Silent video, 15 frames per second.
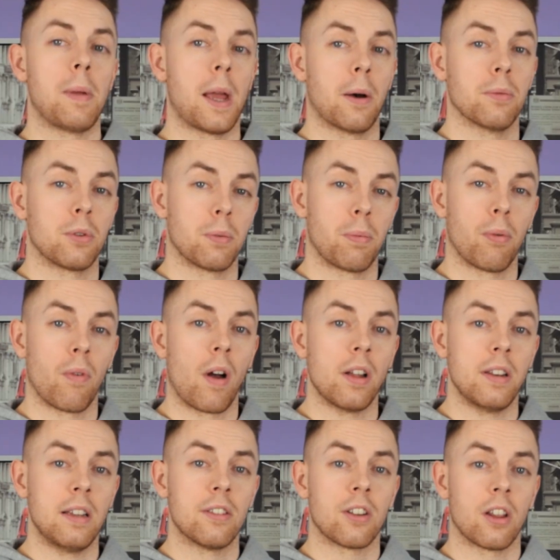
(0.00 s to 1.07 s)
be able to provide
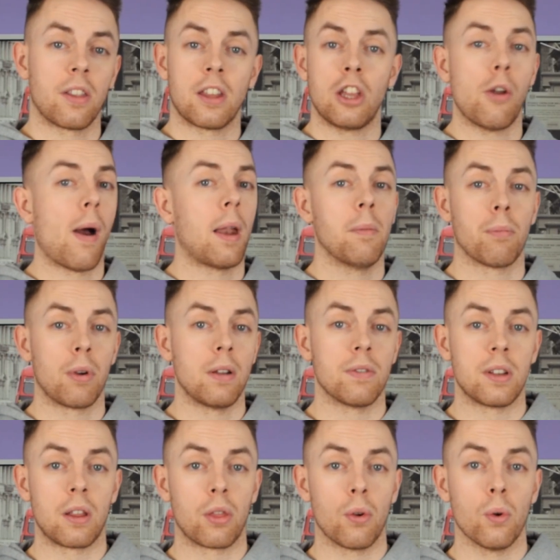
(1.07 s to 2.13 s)
an insight that you hadn't
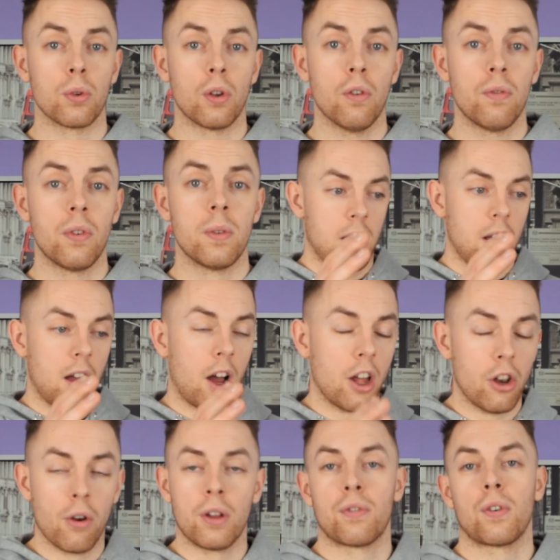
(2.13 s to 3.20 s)
previously thought of. I
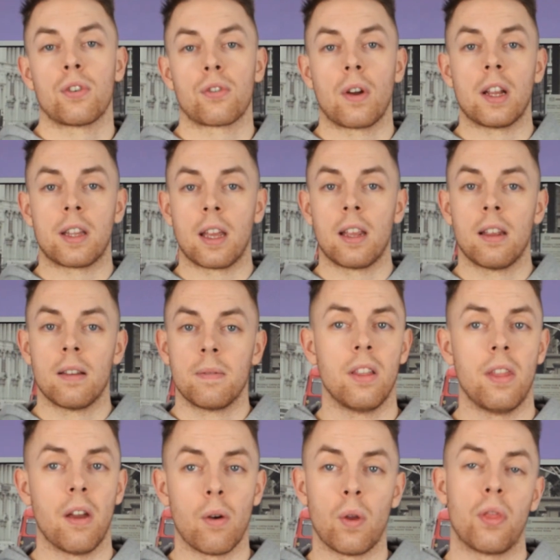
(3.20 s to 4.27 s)
know it's frustrating.
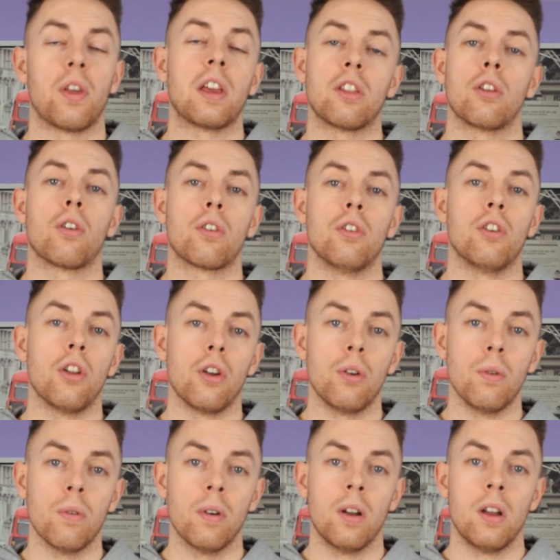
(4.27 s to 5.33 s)
There are things you can
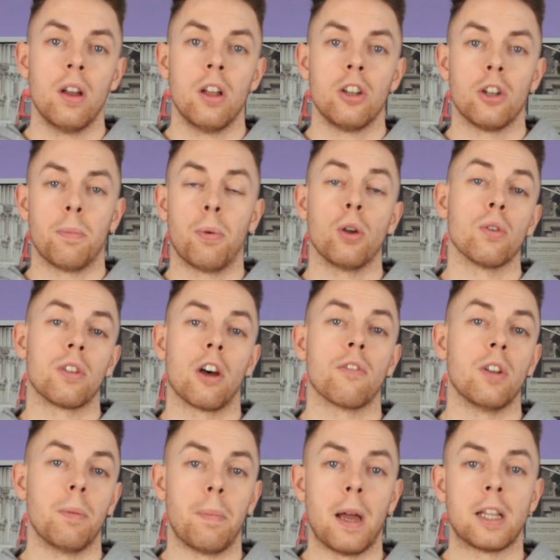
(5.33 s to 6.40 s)
do to put yourself
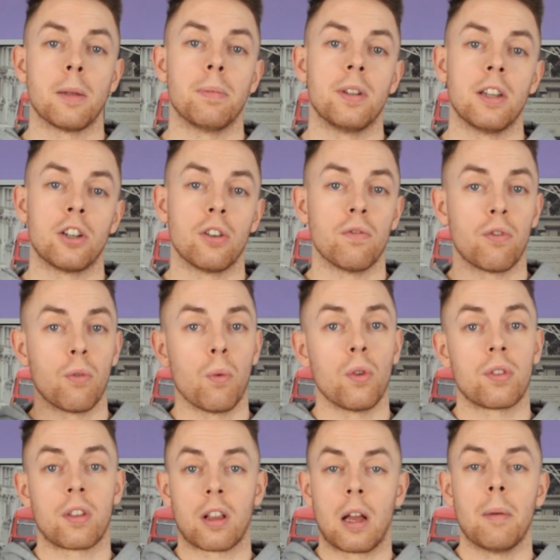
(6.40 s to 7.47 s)
in a better position for
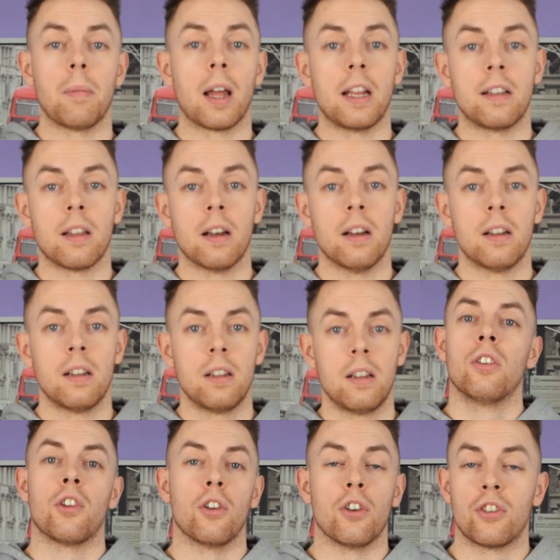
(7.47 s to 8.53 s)
what's to come later.
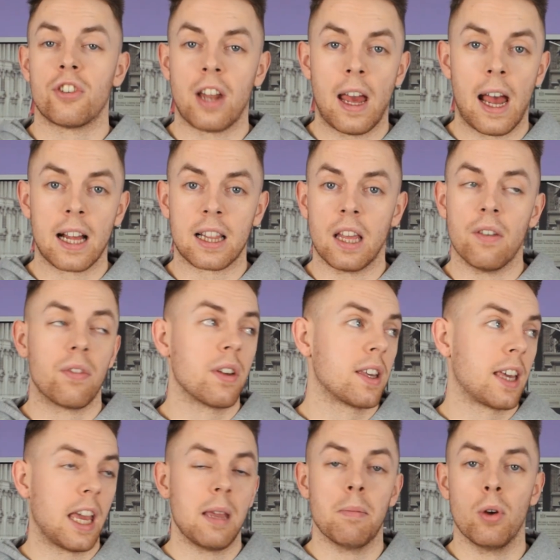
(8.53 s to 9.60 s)
So just stay active,
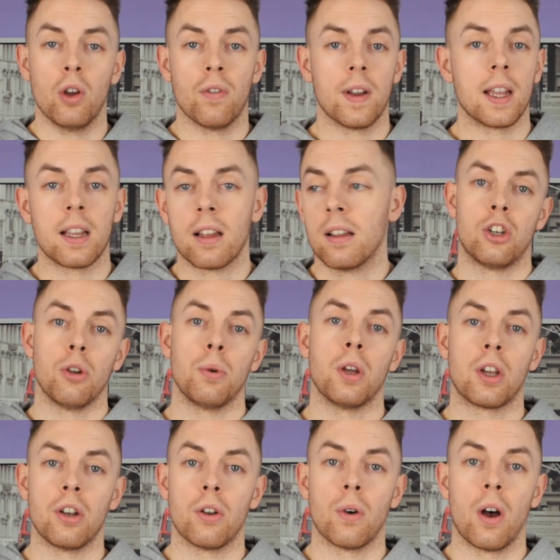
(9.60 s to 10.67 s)
keep moving, do what
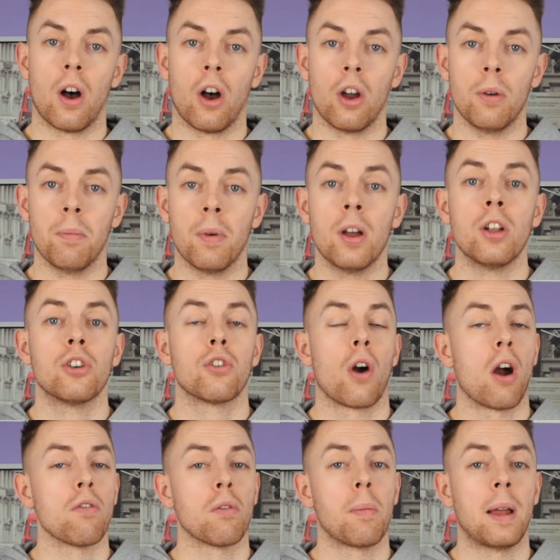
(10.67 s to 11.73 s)
you can do at home.
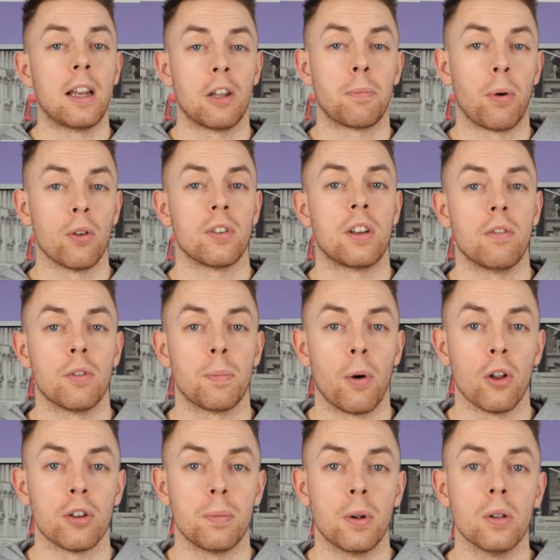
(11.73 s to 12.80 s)
Try and remain as positive as
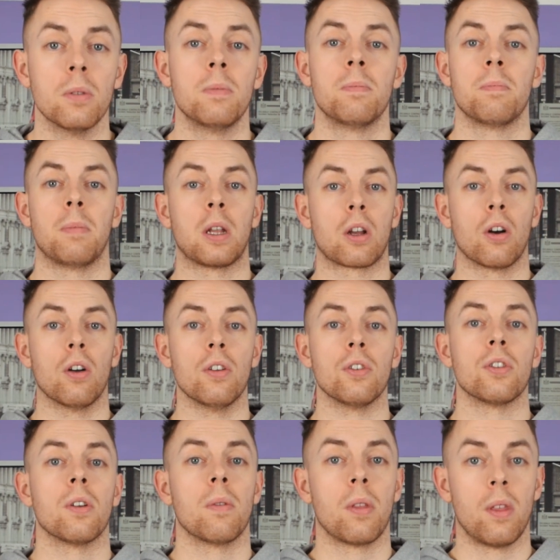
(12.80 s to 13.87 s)
possible
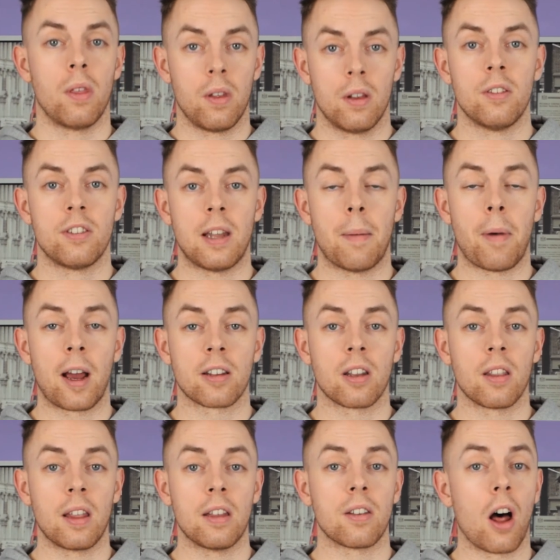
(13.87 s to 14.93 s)
because setbacks
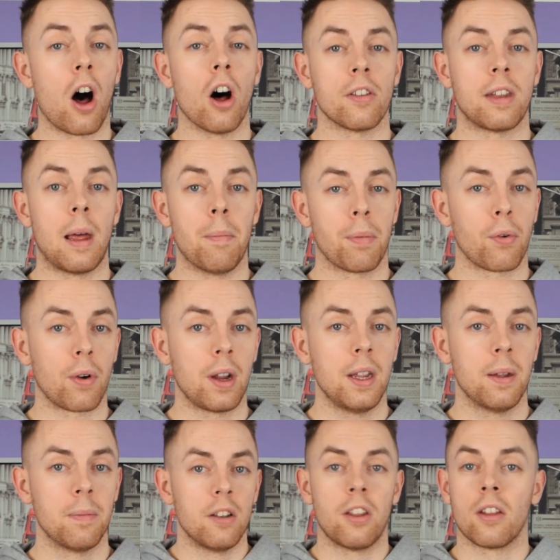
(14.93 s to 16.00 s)
like this are temporary.
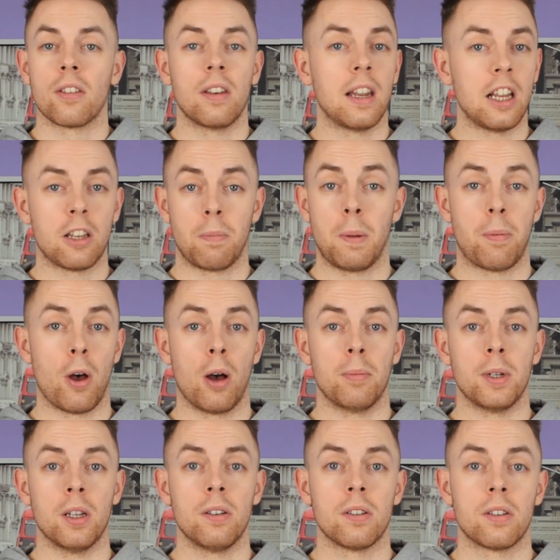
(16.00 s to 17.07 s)
Doesn't need to be
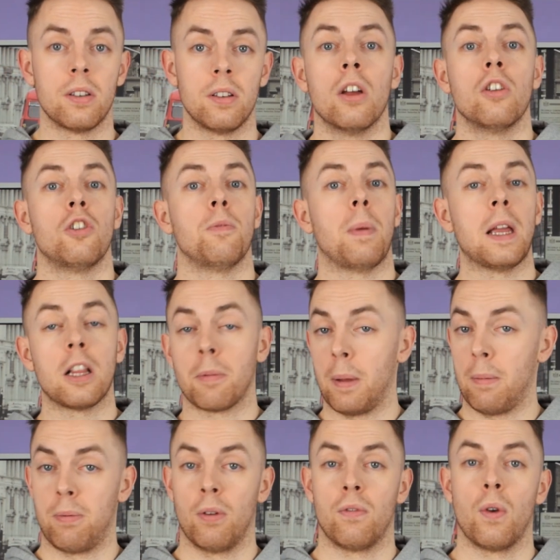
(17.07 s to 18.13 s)
permanent. Speak to
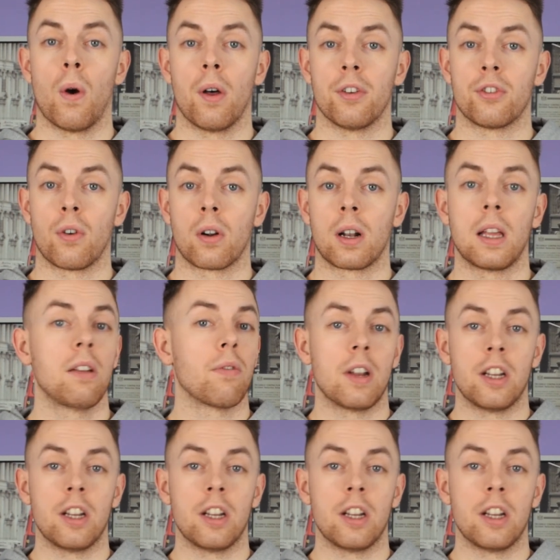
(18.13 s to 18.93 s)
people if you are struggling.